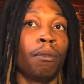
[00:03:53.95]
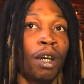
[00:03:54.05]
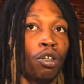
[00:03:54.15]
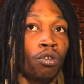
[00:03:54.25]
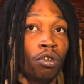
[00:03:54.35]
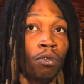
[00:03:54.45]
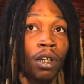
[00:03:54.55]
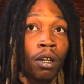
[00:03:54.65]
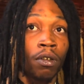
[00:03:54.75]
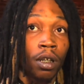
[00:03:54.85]
I got my
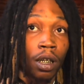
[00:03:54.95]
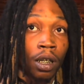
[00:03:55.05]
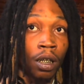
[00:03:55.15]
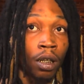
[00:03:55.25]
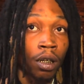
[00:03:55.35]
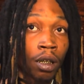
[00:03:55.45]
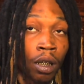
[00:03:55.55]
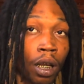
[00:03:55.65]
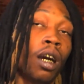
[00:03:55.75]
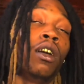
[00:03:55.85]
jewelry on and shit.
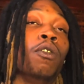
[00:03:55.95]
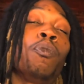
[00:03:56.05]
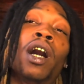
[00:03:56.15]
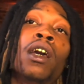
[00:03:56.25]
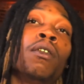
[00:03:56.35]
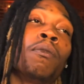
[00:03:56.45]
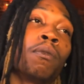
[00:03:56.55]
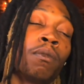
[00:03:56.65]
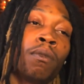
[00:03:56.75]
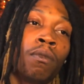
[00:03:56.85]
I up pipe.